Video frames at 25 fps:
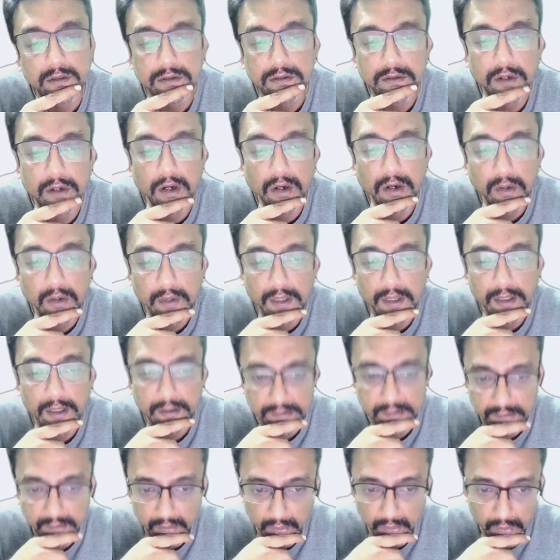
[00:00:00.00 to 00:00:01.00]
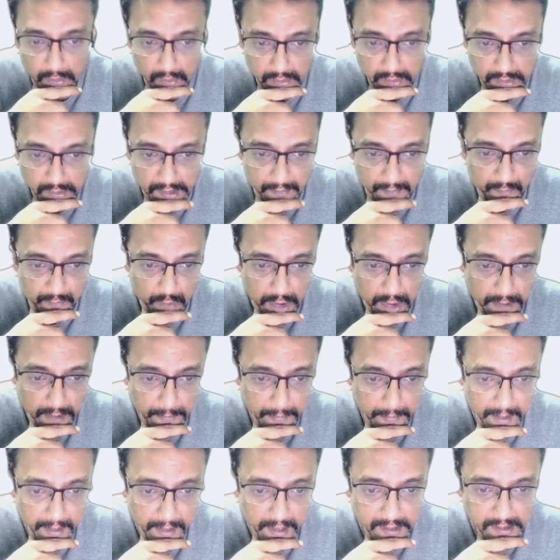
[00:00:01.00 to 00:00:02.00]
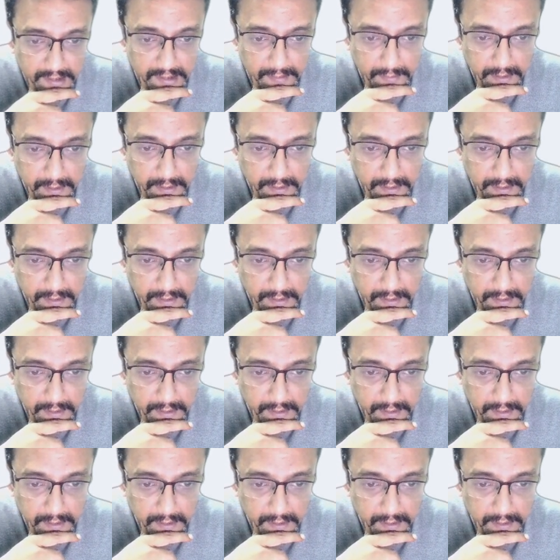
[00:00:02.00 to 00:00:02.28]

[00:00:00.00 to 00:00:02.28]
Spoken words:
Okay, so somewhat manageable.